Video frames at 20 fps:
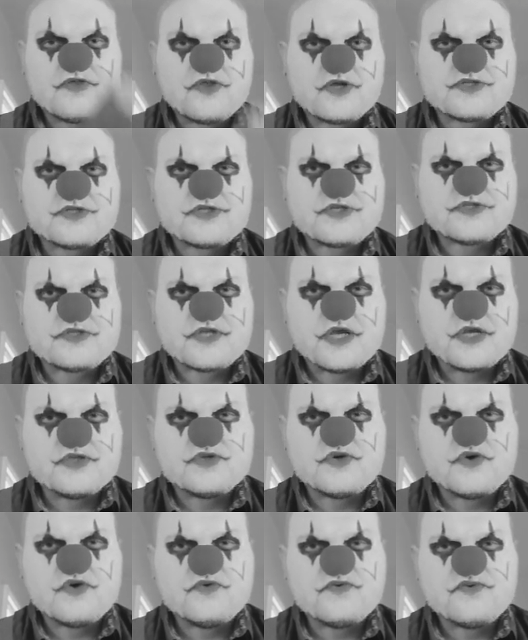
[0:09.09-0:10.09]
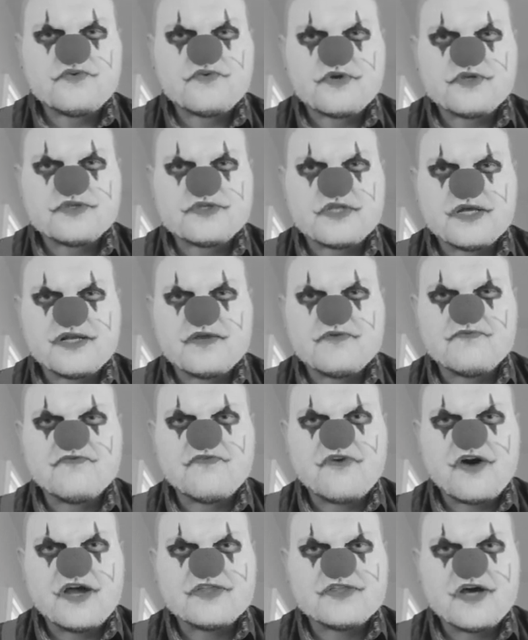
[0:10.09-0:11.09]
Let's stay tuned for it then and
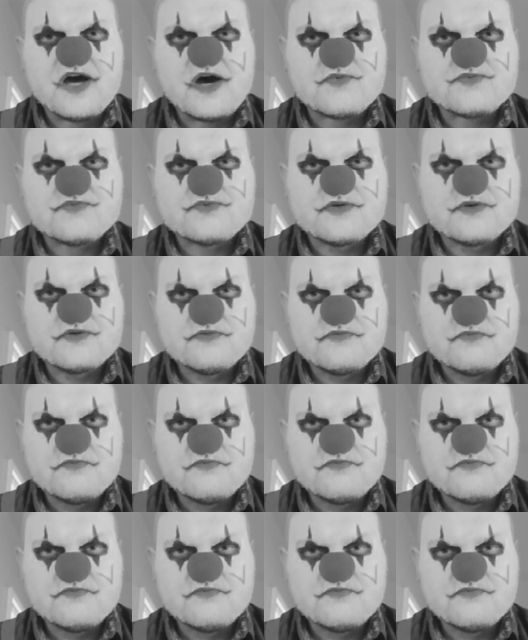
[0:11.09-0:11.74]
find out.